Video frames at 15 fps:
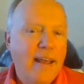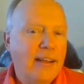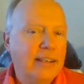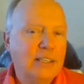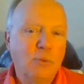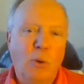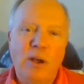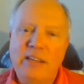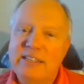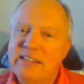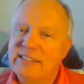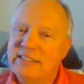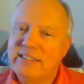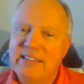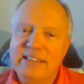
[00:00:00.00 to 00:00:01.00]
this is where this
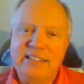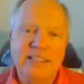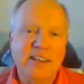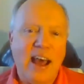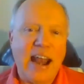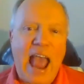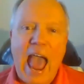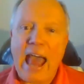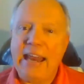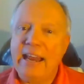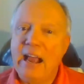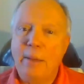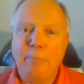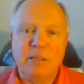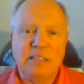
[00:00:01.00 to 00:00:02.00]
is this is not adding
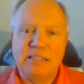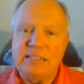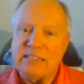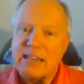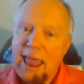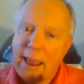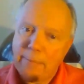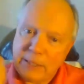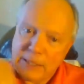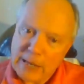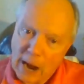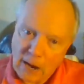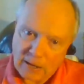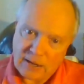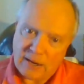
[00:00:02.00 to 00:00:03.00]
up as a slam
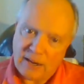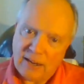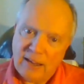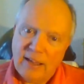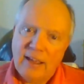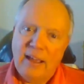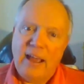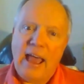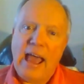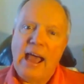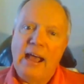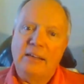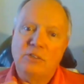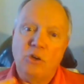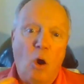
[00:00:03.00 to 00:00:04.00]
dunk
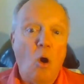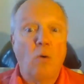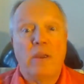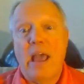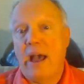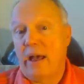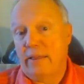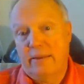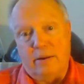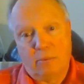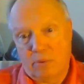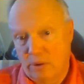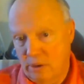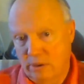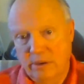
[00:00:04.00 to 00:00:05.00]
as oh yeah there
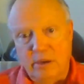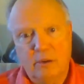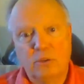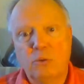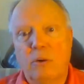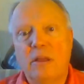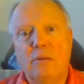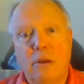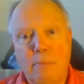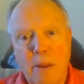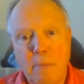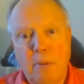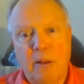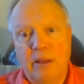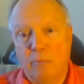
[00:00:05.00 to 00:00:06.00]
were you know 23
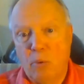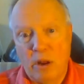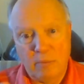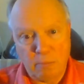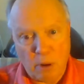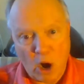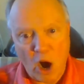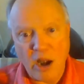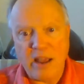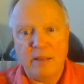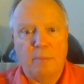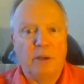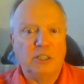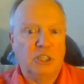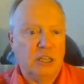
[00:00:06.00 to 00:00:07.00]
people in one party a
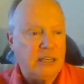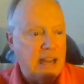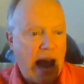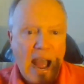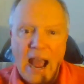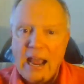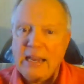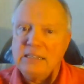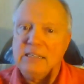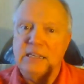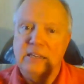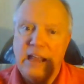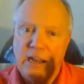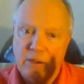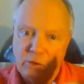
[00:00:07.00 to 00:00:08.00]
bunch of guys in
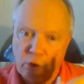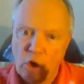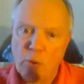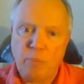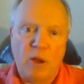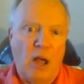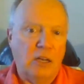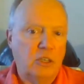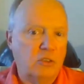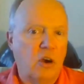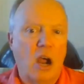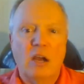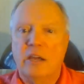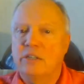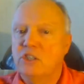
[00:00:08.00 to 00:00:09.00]
that group got
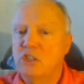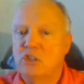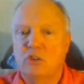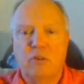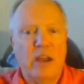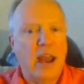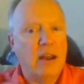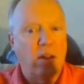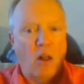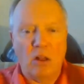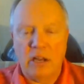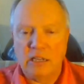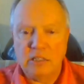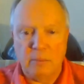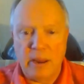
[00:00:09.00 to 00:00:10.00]
drunk and just created all
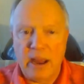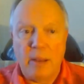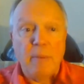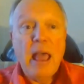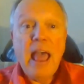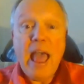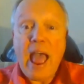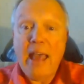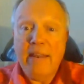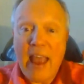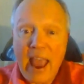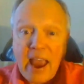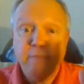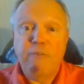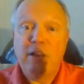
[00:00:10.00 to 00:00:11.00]
kinds of am and
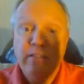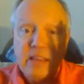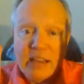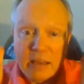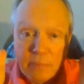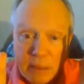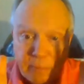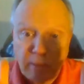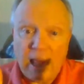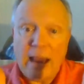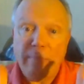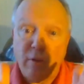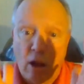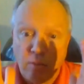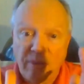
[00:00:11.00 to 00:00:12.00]
everything can be
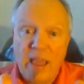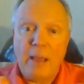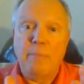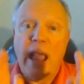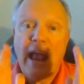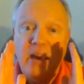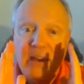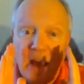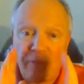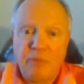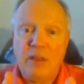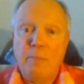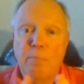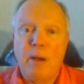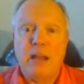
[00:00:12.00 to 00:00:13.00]
blamed on them and
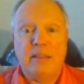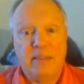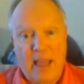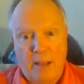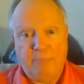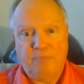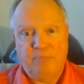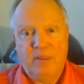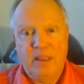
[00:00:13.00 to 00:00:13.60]
nothing but them